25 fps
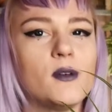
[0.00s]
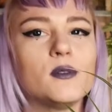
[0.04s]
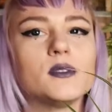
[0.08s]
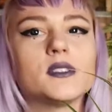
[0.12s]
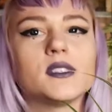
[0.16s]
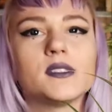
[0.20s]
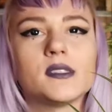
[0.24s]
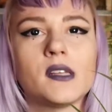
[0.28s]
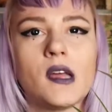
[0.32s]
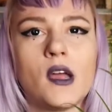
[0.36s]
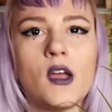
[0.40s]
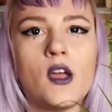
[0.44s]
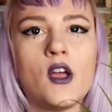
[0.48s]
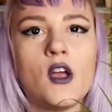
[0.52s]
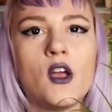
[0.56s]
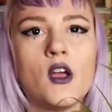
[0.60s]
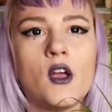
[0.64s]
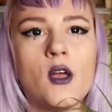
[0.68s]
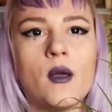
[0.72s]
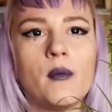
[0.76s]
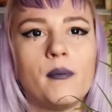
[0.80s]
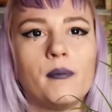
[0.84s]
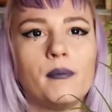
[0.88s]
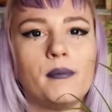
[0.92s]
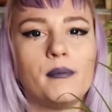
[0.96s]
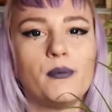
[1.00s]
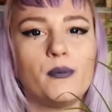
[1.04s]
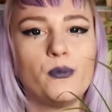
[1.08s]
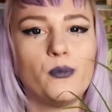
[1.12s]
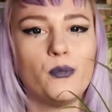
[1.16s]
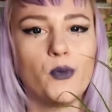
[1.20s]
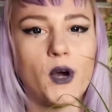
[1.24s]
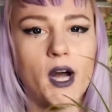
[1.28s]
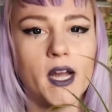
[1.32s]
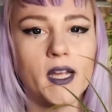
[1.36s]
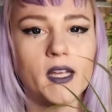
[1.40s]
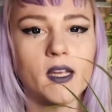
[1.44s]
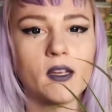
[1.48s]
was
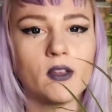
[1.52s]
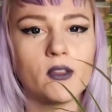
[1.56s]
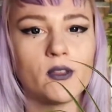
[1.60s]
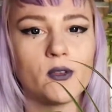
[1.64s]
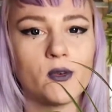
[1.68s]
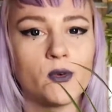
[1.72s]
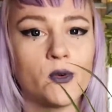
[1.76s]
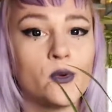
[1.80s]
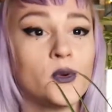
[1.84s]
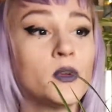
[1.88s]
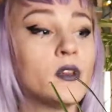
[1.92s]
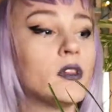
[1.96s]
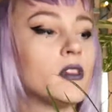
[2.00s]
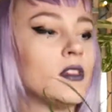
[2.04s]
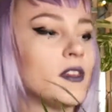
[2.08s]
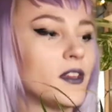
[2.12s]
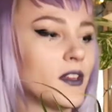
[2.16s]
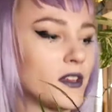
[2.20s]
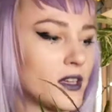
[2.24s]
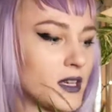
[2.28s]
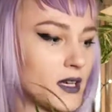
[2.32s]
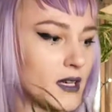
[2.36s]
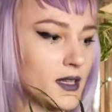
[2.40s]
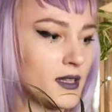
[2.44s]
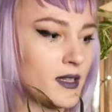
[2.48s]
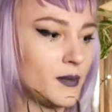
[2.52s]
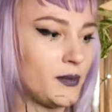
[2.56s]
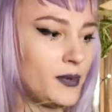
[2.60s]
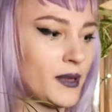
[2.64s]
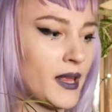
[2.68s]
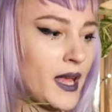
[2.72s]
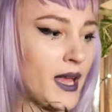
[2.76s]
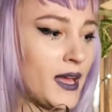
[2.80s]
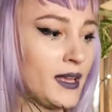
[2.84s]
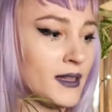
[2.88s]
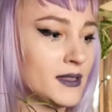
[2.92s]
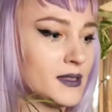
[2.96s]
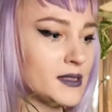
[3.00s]
walking through, looking at the
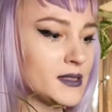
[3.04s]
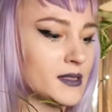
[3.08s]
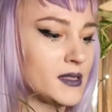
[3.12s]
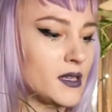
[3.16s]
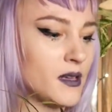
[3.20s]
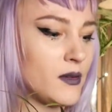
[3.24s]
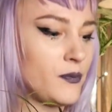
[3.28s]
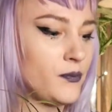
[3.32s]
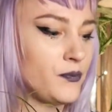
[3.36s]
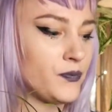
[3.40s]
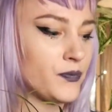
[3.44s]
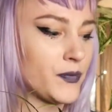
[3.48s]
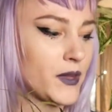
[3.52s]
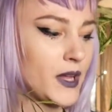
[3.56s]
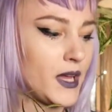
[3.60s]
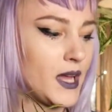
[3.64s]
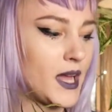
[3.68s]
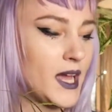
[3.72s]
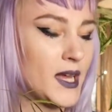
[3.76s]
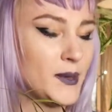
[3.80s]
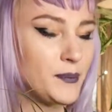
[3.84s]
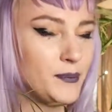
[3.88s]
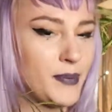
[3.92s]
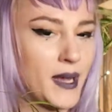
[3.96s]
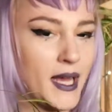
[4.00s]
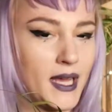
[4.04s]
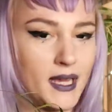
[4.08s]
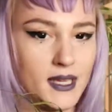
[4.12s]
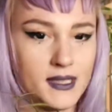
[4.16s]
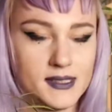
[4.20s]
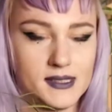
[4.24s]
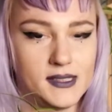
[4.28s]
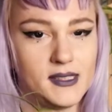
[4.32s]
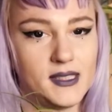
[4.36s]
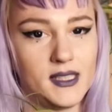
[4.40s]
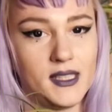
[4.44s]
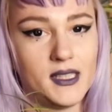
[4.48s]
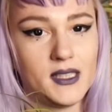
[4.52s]
plants, I
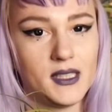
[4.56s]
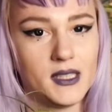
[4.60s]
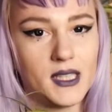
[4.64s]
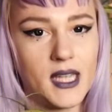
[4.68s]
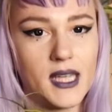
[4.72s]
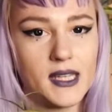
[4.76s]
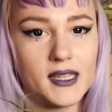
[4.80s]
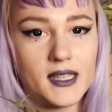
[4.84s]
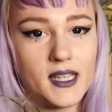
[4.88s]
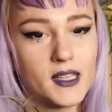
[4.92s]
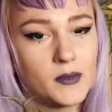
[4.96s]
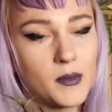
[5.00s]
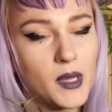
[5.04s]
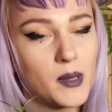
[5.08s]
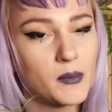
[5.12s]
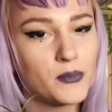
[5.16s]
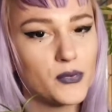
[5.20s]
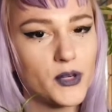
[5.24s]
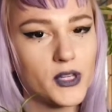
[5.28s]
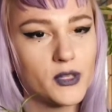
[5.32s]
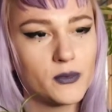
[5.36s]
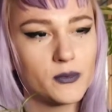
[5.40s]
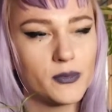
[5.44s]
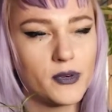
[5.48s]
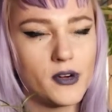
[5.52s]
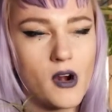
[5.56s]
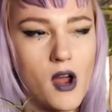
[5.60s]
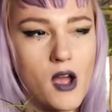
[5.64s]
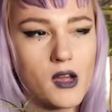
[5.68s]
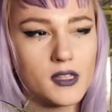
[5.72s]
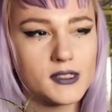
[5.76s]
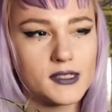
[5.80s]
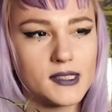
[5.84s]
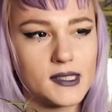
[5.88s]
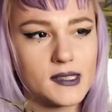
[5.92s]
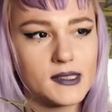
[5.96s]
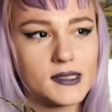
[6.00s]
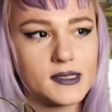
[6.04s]
passed it, and then my brain
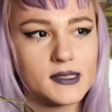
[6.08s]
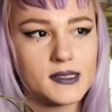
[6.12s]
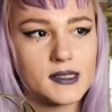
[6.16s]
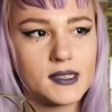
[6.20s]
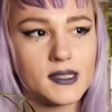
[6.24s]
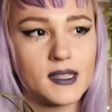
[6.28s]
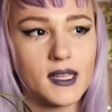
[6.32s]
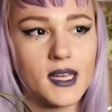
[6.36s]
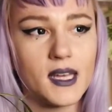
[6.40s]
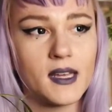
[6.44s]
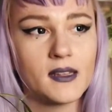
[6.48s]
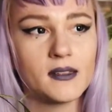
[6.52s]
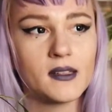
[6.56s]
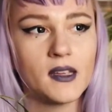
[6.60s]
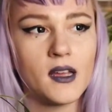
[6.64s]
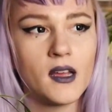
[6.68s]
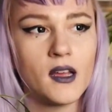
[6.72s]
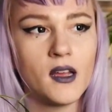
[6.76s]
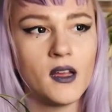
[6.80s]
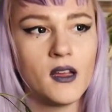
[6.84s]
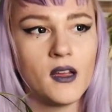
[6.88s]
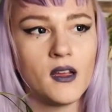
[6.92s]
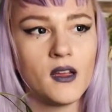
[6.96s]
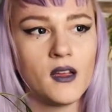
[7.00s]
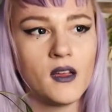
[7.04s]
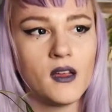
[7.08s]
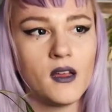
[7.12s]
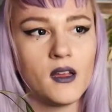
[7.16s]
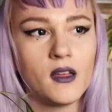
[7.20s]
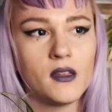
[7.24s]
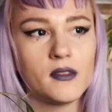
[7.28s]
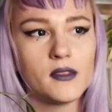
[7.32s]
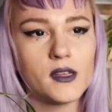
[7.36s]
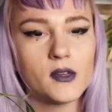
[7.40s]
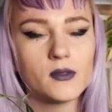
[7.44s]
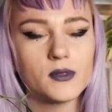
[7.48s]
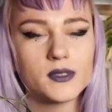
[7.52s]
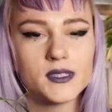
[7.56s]
processed that
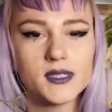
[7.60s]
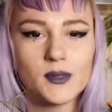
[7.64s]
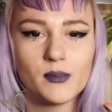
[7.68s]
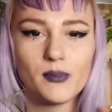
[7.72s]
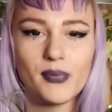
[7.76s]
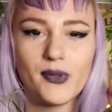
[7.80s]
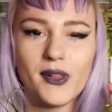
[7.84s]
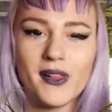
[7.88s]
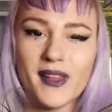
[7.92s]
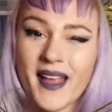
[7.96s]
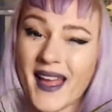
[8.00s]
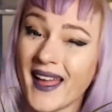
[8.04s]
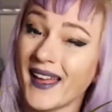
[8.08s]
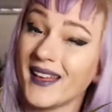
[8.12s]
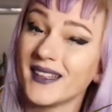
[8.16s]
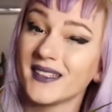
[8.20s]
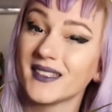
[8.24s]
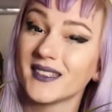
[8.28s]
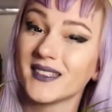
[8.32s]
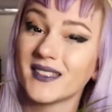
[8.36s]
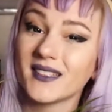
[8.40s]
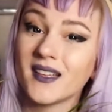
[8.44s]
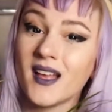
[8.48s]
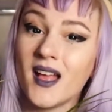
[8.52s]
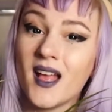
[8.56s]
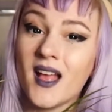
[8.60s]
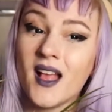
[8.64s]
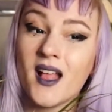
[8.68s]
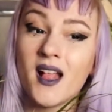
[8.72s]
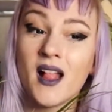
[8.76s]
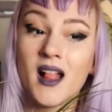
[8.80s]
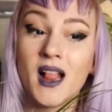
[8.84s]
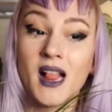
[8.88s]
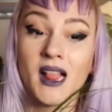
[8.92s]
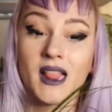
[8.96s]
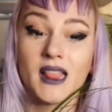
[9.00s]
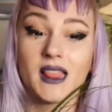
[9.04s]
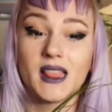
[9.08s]
there was a plant
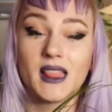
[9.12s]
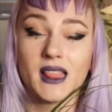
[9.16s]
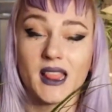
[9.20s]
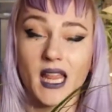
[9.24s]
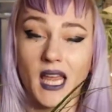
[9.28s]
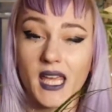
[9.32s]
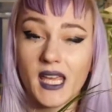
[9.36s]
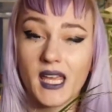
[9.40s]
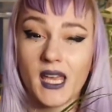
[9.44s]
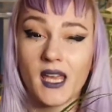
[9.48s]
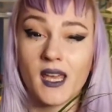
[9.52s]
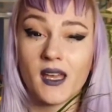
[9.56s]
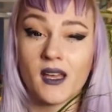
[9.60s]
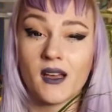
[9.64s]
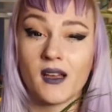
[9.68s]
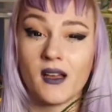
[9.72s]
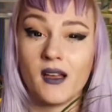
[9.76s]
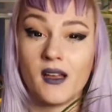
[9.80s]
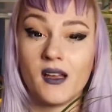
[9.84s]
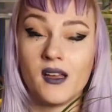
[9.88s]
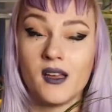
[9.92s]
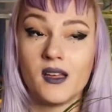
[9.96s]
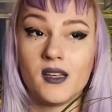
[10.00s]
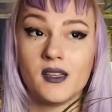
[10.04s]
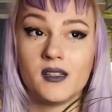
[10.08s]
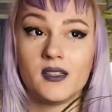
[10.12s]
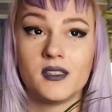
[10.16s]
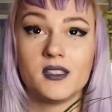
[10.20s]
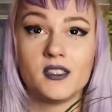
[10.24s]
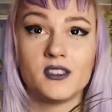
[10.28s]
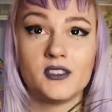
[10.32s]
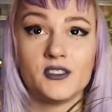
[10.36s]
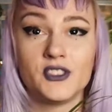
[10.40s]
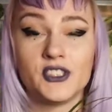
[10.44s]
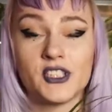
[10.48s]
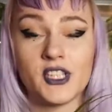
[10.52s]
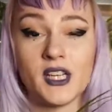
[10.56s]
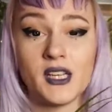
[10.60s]
laying
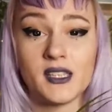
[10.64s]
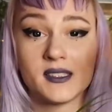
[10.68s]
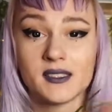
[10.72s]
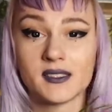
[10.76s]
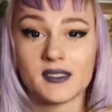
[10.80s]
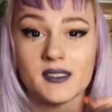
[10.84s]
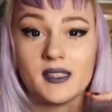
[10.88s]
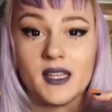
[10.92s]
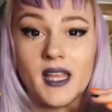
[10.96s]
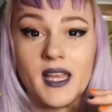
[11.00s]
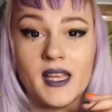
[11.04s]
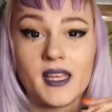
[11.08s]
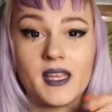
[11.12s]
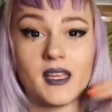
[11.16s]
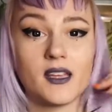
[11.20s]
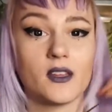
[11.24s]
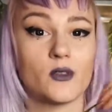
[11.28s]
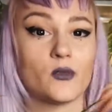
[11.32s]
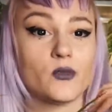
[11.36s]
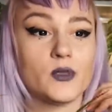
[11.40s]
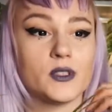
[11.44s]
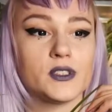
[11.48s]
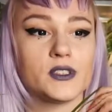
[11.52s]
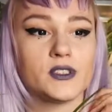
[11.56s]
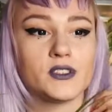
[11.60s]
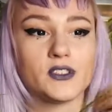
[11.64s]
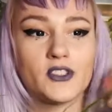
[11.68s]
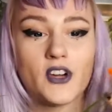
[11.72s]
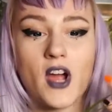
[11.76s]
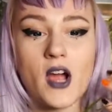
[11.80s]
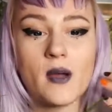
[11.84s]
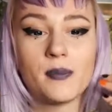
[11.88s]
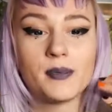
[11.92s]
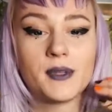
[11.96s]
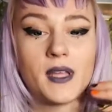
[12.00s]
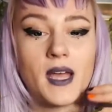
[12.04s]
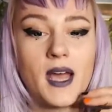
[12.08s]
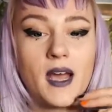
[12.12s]
just like it was
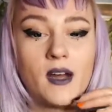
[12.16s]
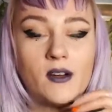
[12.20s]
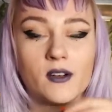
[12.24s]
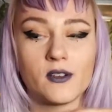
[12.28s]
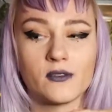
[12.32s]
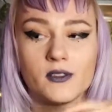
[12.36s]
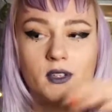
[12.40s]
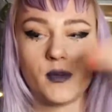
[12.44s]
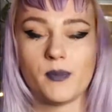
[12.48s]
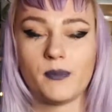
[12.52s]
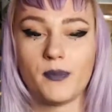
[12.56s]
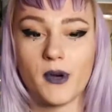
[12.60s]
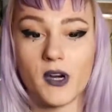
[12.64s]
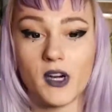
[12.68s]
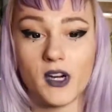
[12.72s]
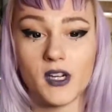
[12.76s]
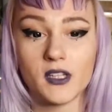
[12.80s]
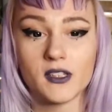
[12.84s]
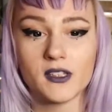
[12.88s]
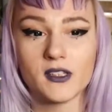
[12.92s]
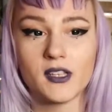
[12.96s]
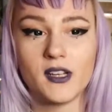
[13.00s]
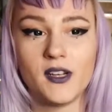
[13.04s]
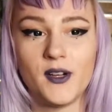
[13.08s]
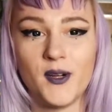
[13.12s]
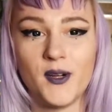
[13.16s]
dropped out of the pot